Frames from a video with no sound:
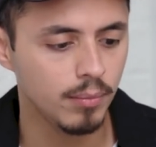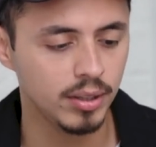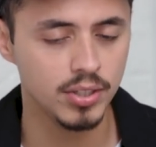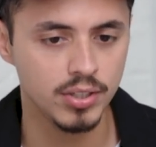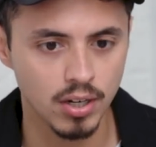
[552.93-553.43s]

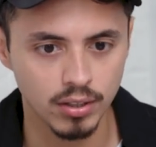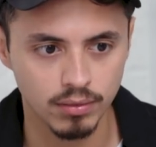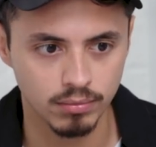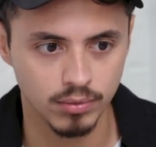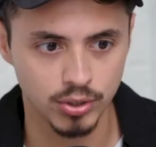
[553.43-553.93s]
But this
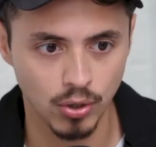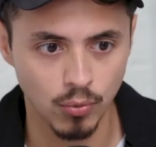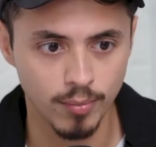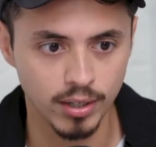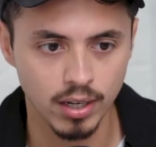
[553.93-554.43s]
young, this young
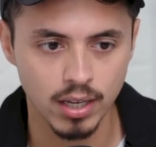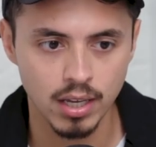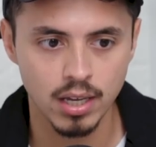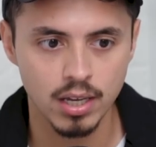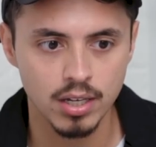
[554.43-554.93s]
woman,
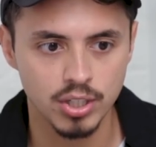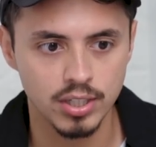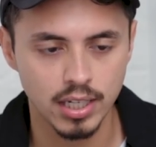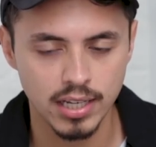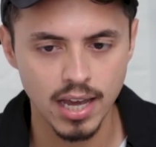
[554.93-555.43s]

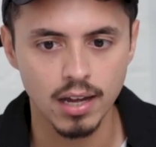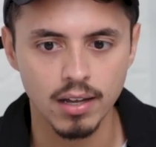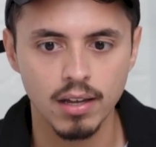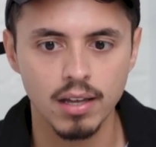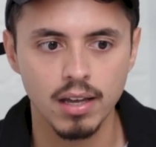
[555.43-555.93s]
she said,
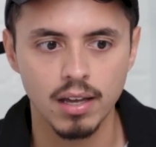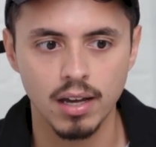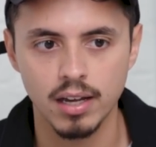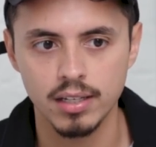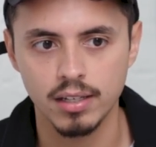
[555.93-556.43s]
yeah,
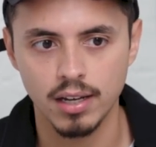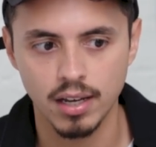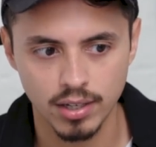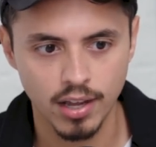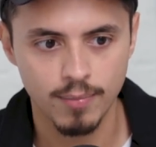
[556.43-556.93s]
I, I,
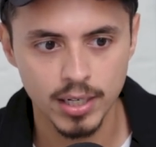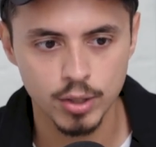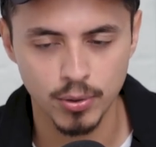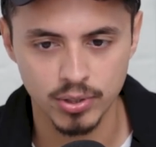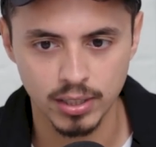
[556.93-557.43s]
I've been
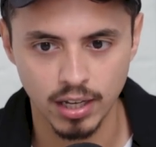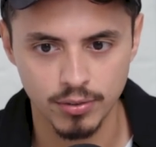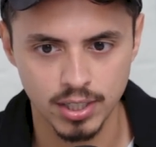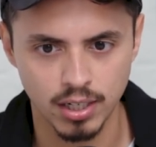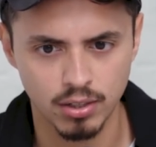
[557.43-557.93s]
exposed to
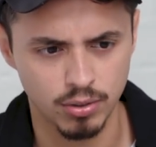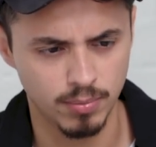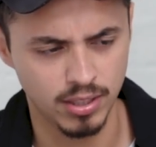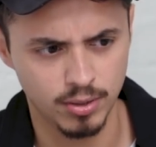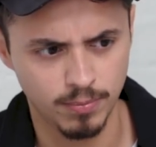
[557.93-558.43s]
glyphosate. I go,
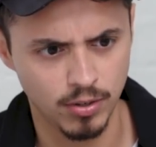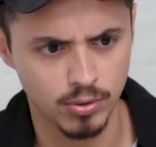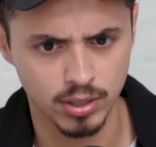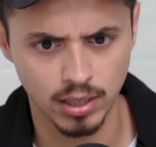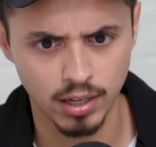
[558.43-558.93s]
you've been
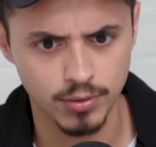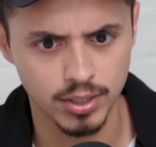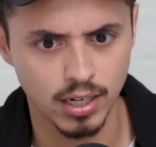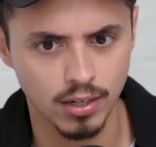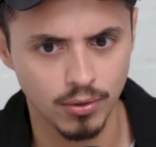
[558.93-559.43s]
exposed to
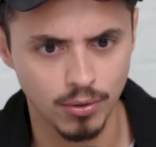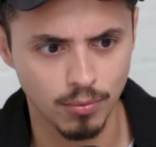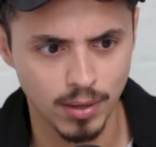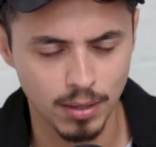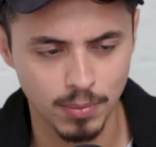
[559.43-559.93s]
glyphosate? I don't
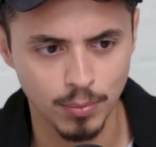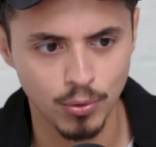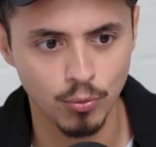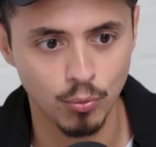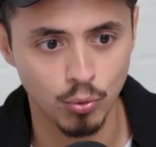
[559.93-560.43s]
know many
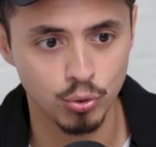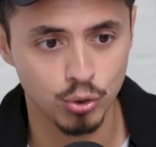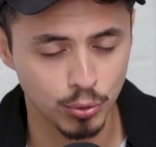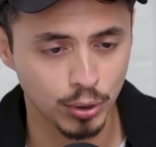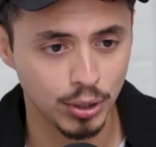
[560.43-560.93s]
people who, who
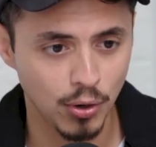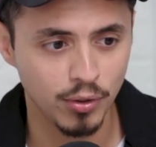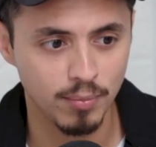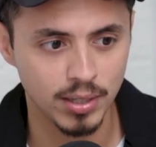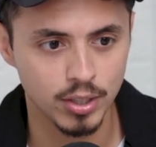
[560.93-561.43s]
truly
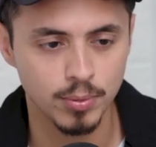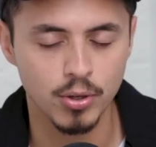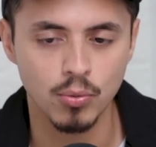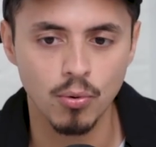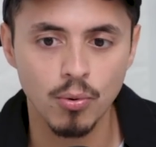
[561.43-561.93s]
know they've been
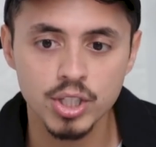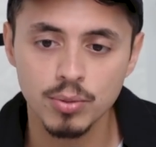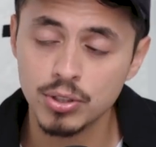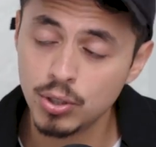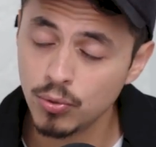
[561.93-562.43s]
exposed. Well, what
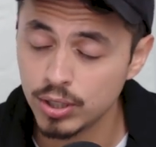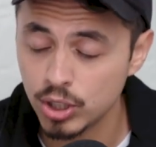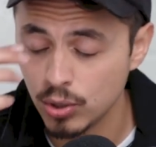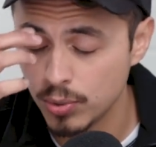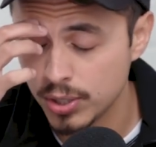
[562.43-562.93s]
she was doing
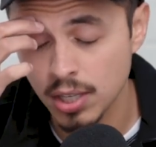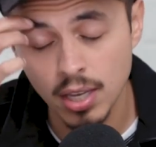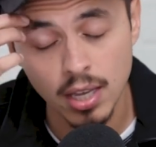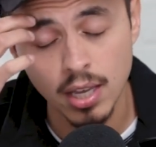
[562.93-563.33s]
is she was,